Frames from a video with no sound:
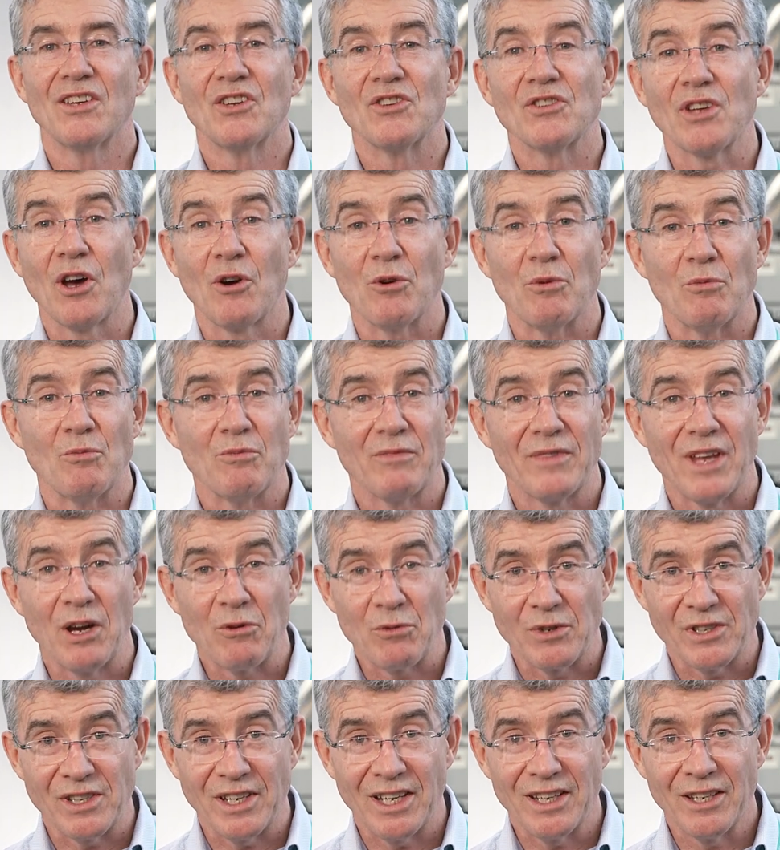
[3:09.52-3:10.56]
So, that
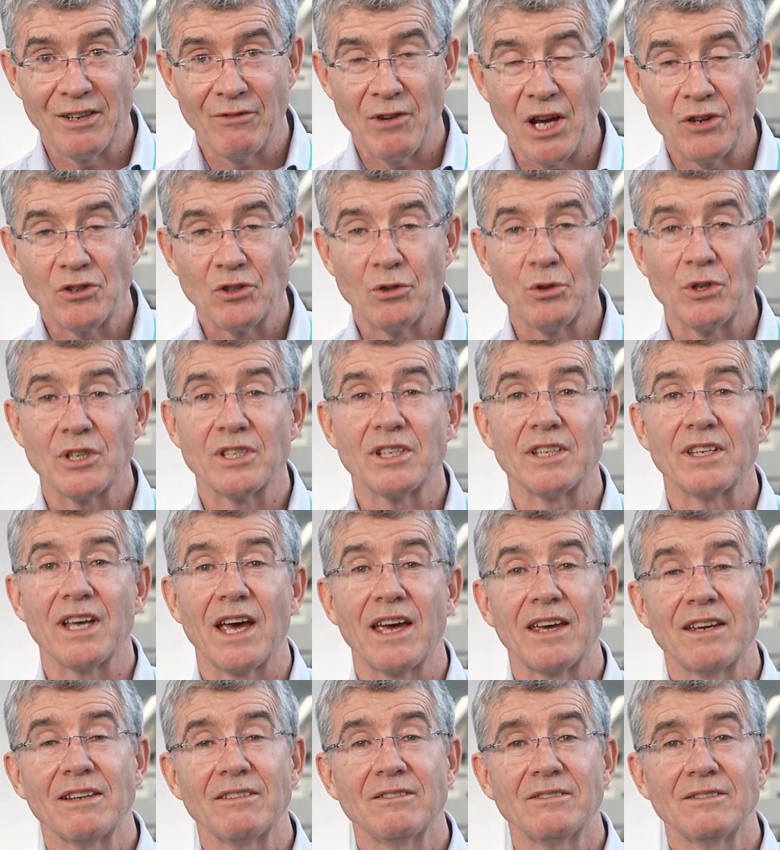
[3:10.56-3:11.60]
was the end of our tour
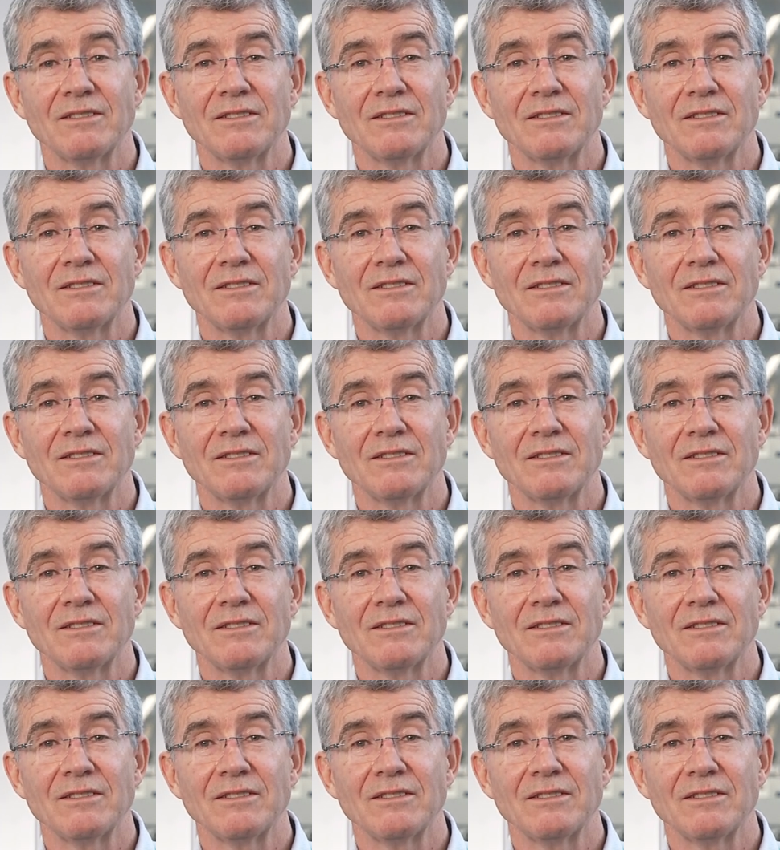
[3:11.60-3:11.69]
today.